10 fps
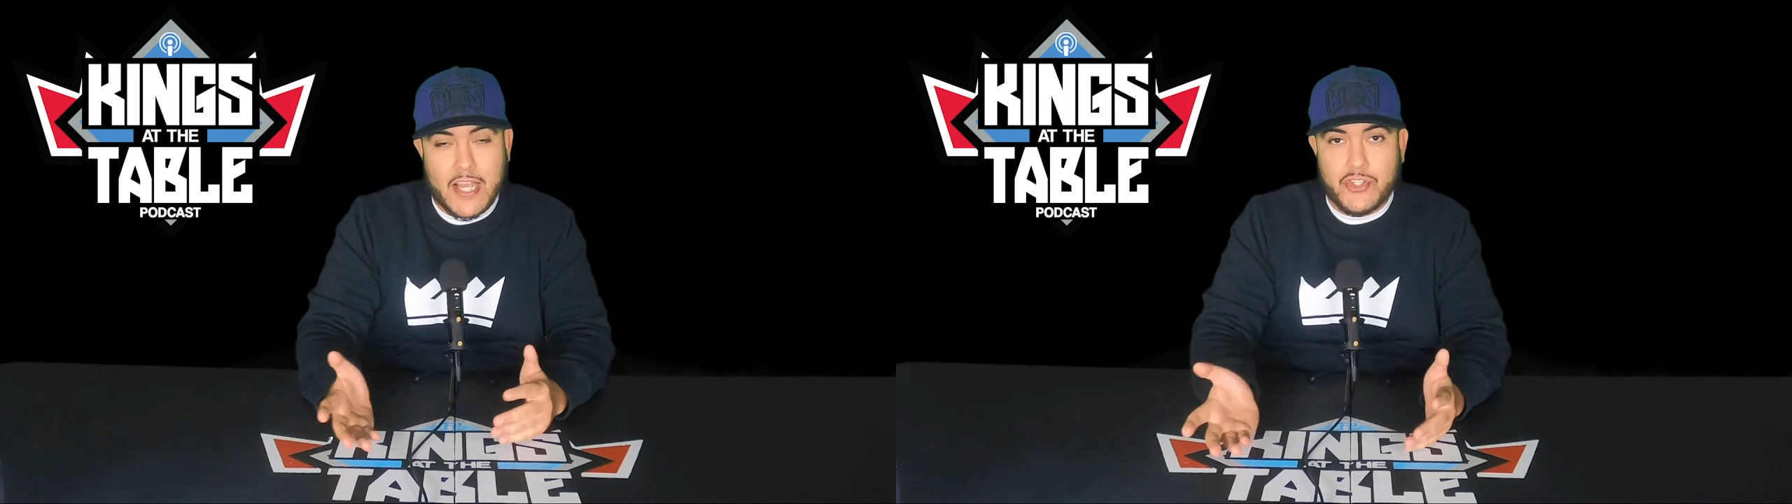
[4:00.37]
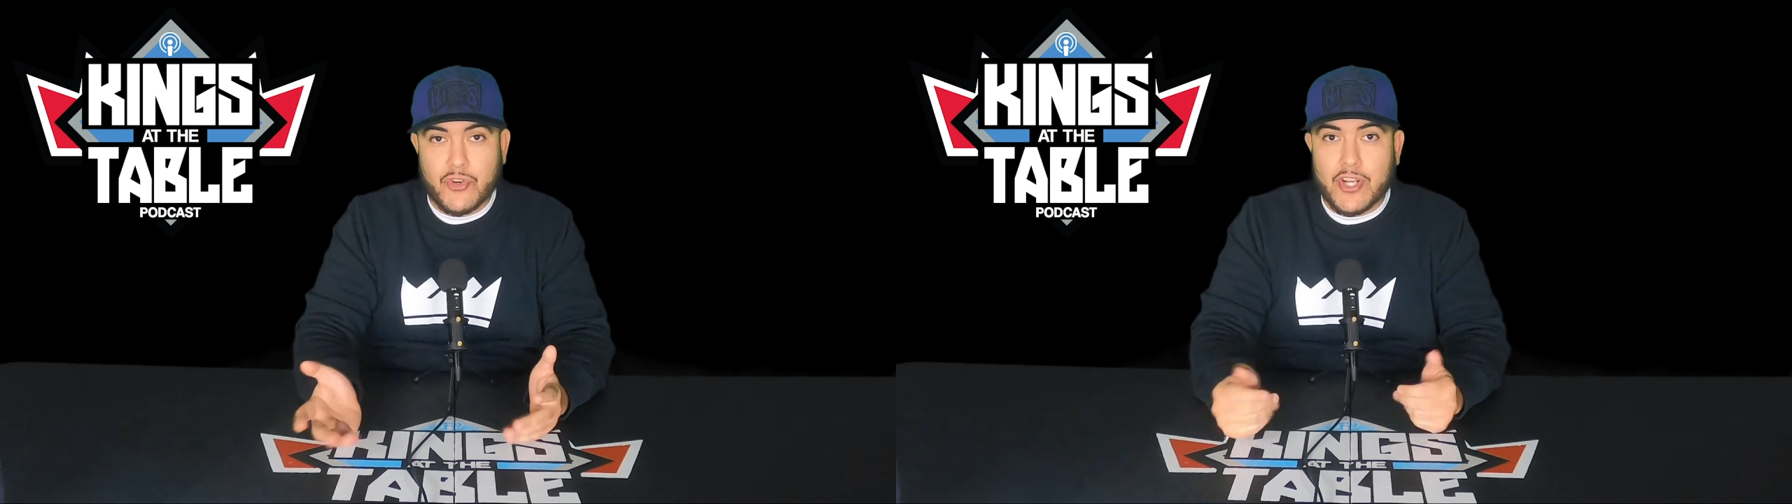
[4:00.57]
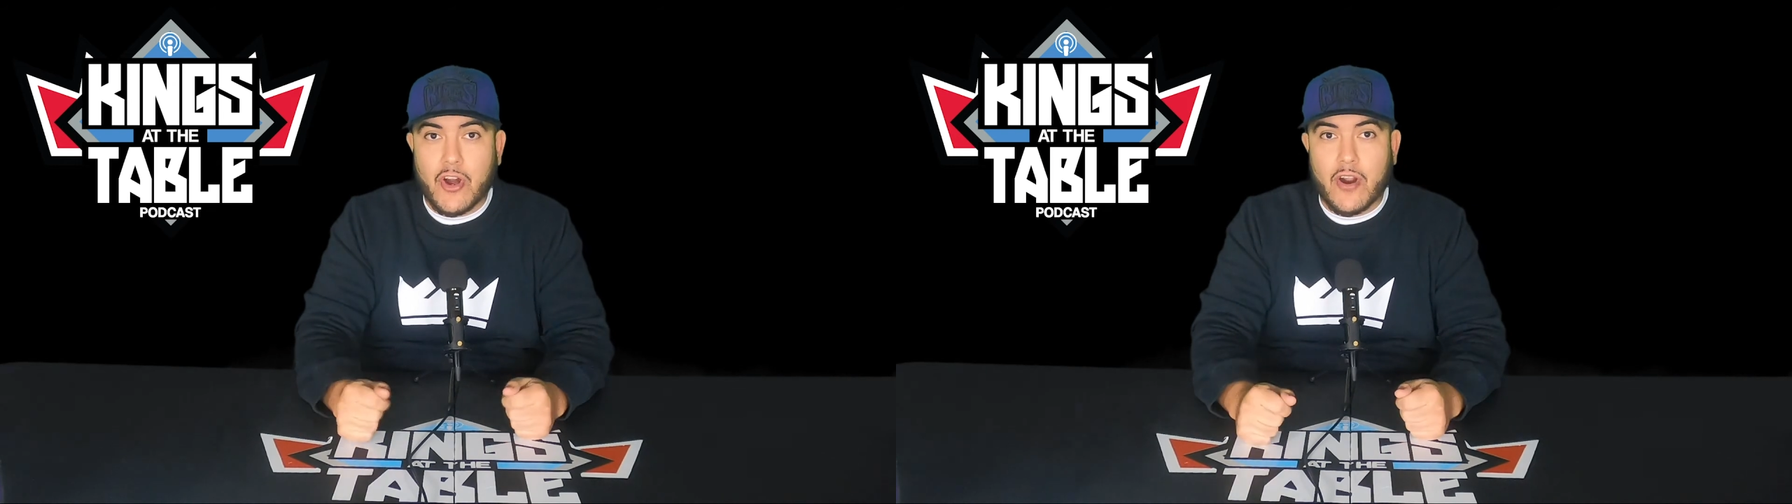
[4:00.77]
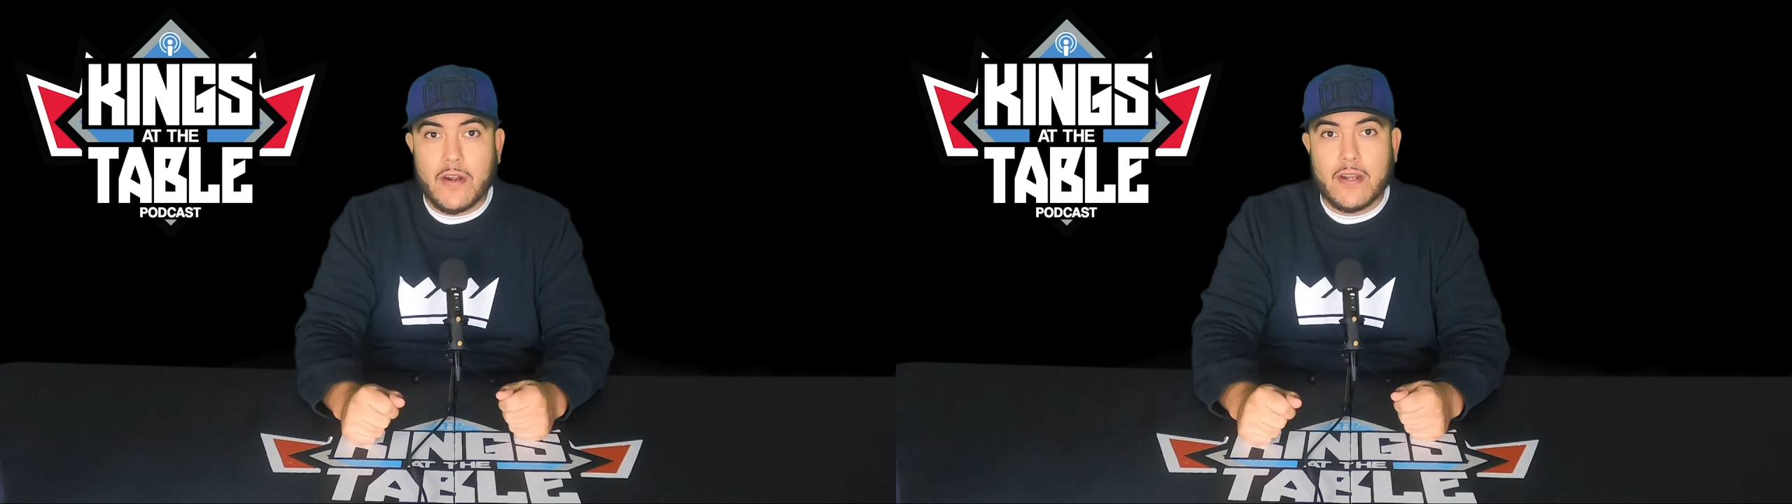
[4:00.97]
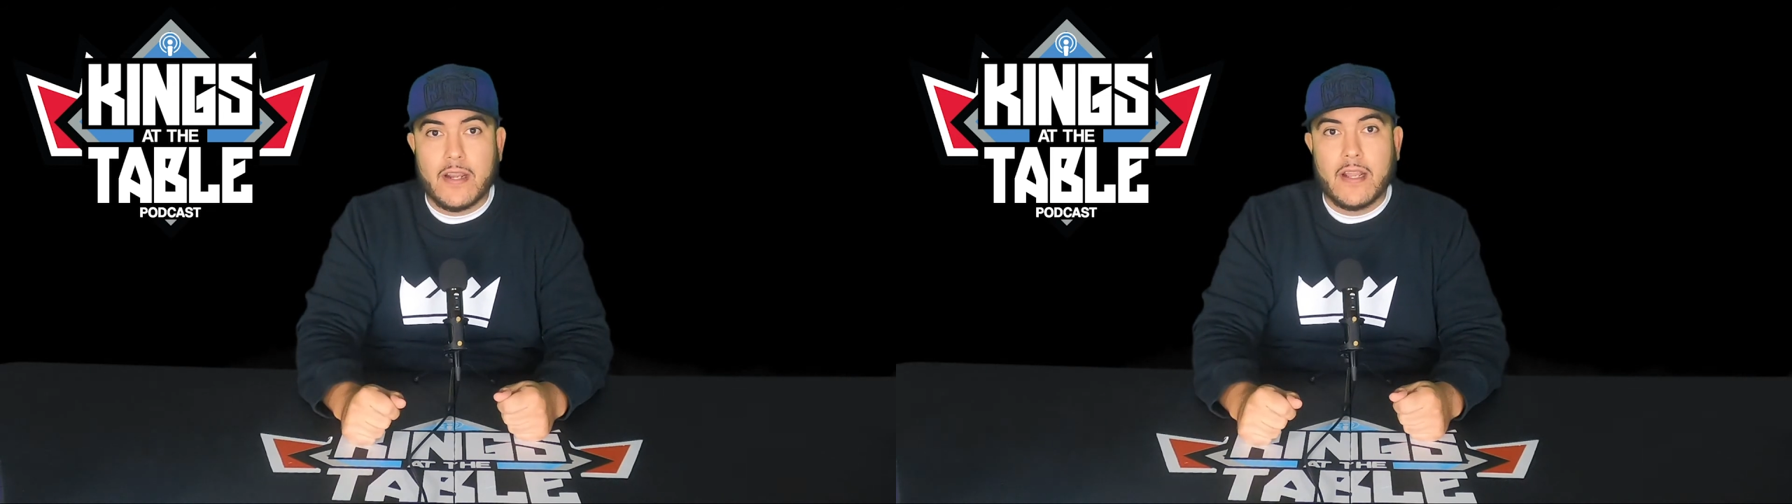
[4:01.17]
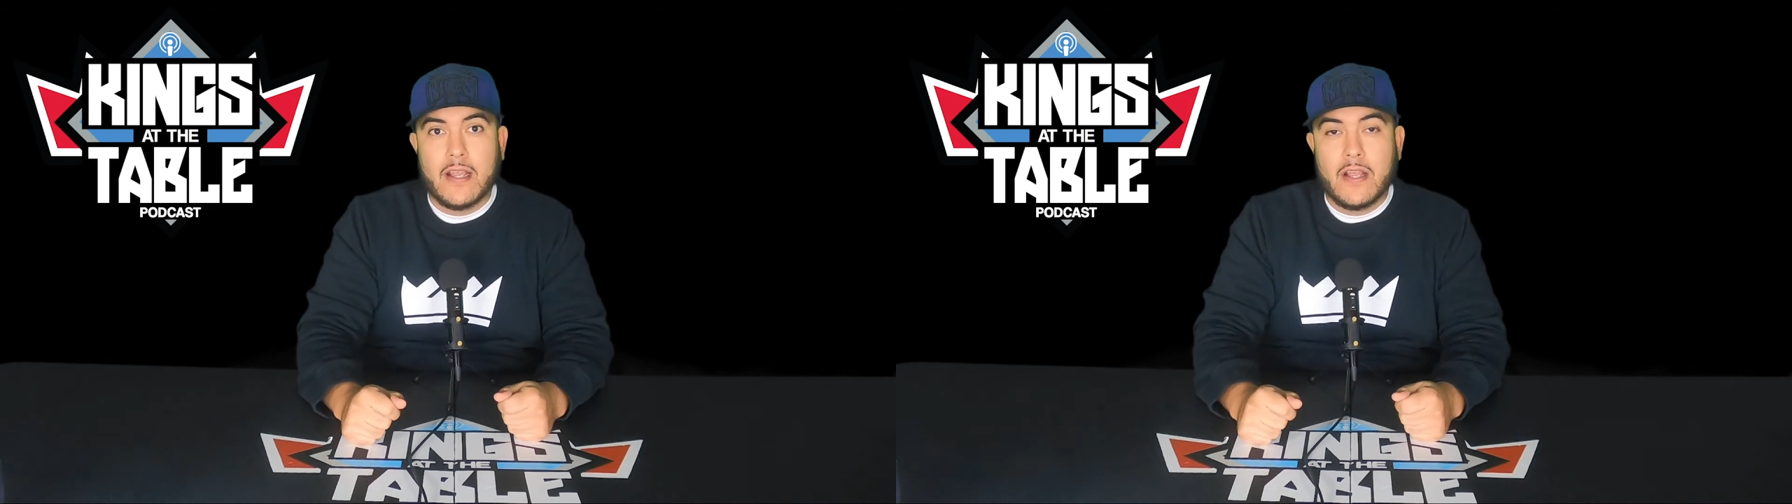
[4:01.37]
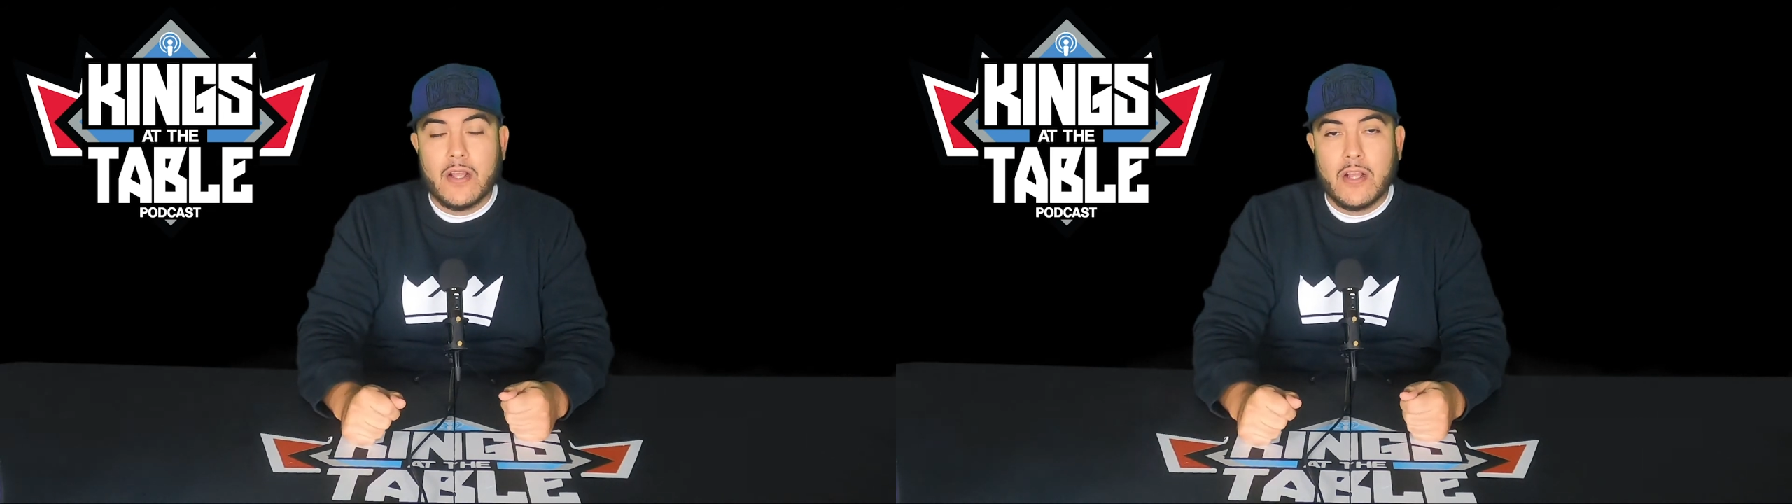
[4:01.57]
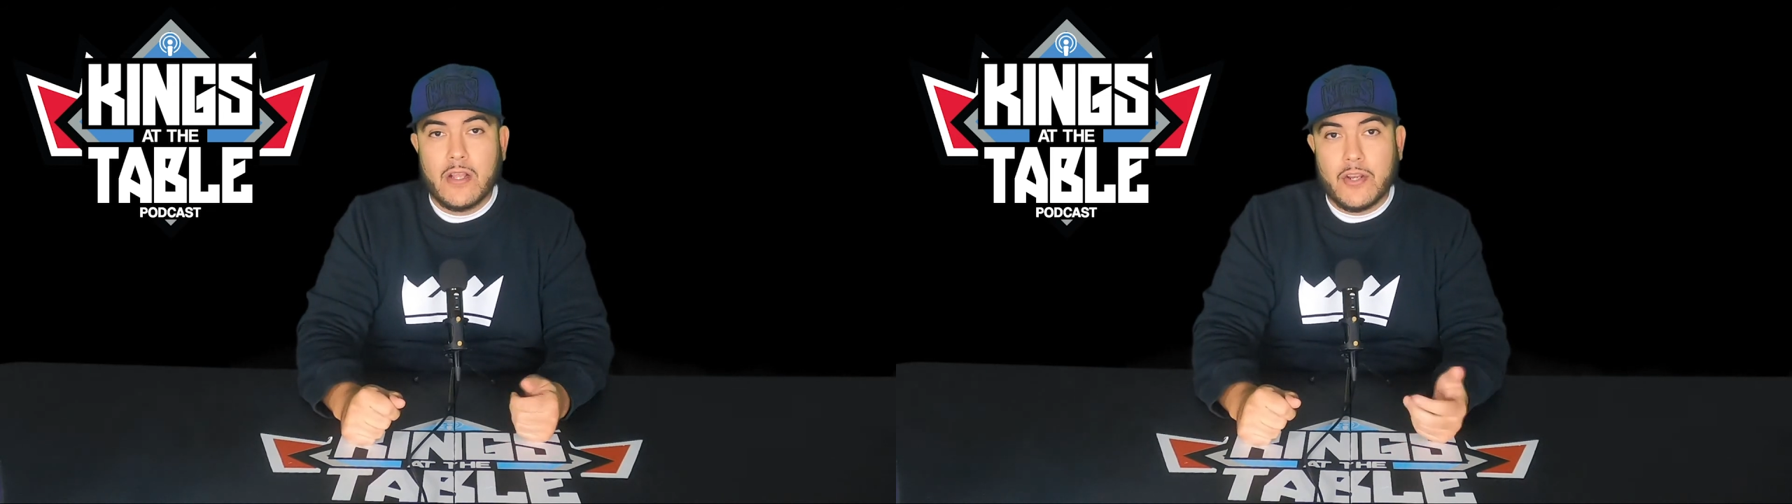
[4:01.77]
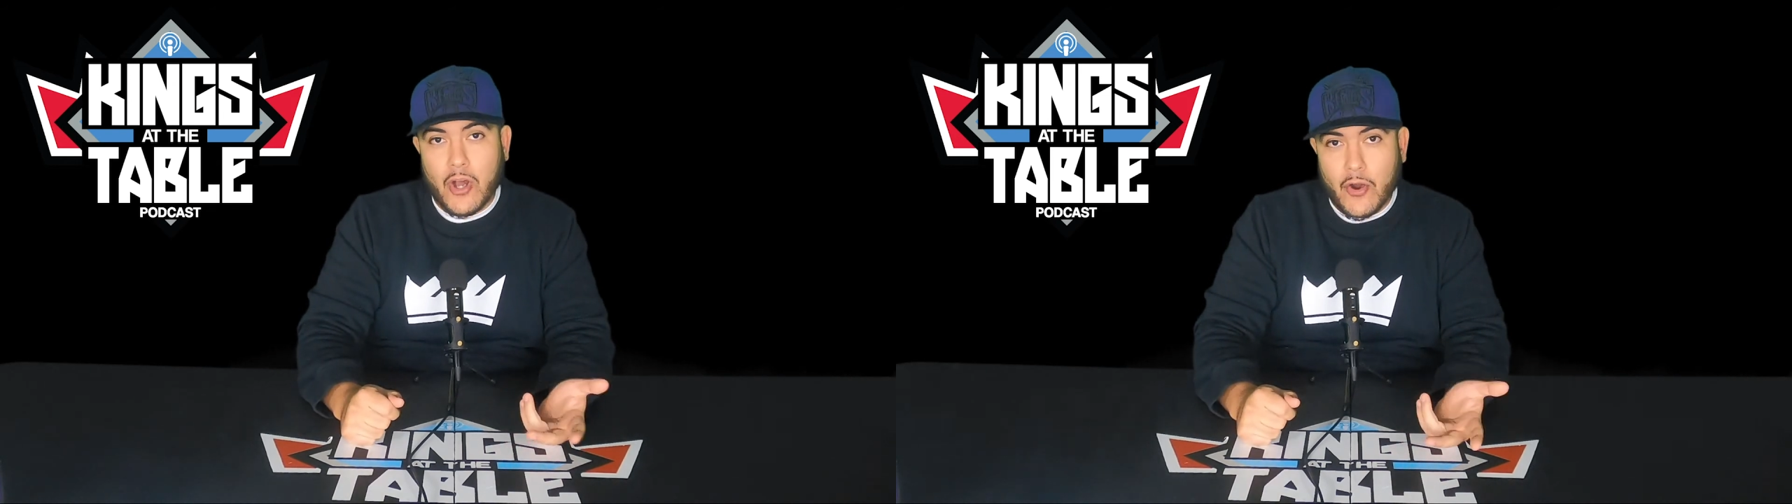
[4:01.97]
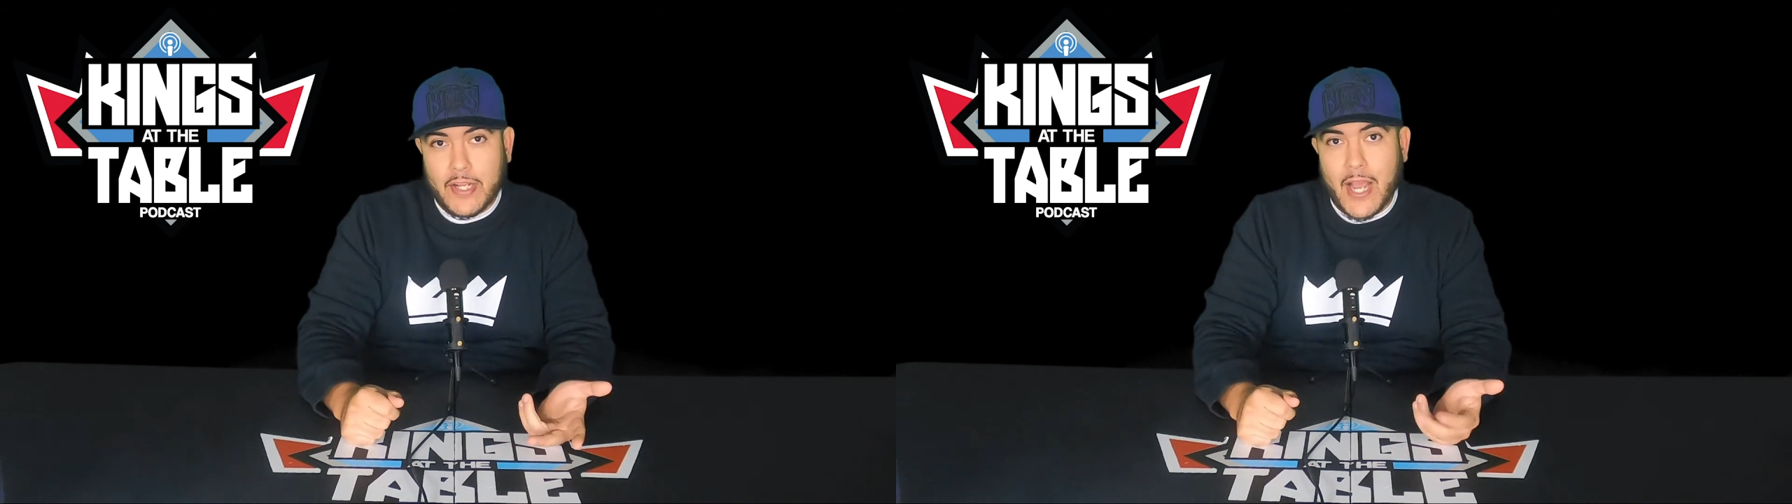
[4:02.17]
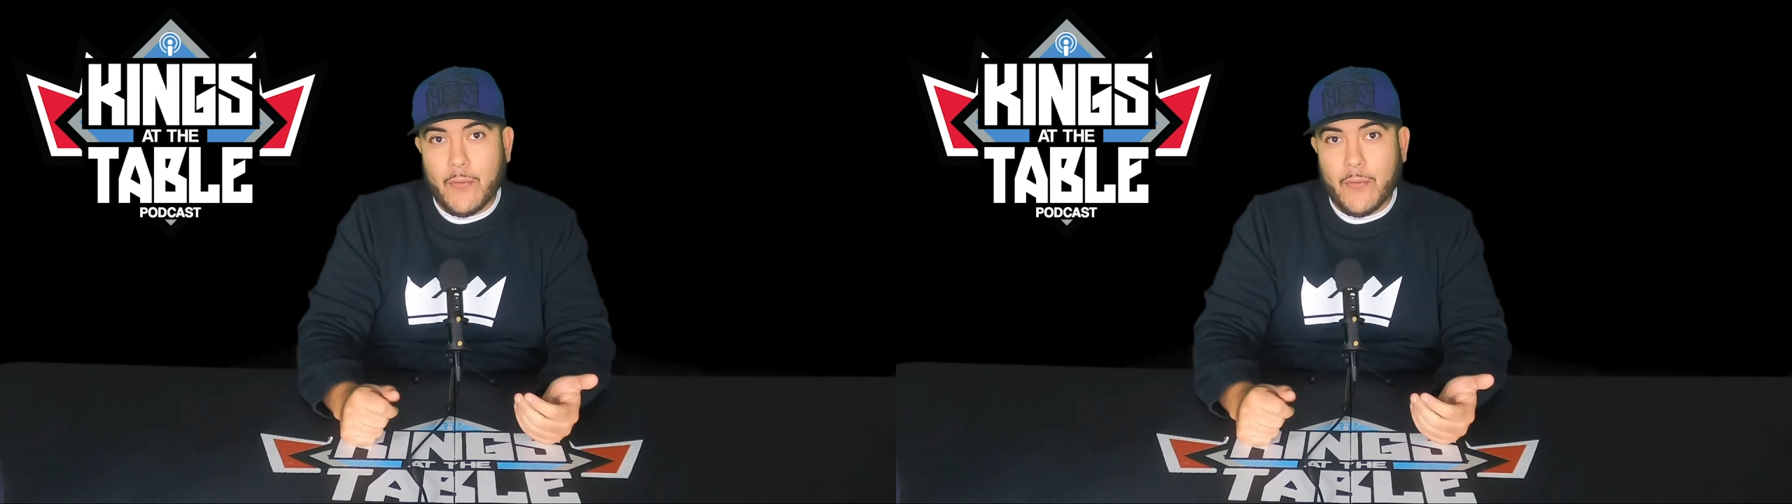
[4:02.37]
shooting guard, knowing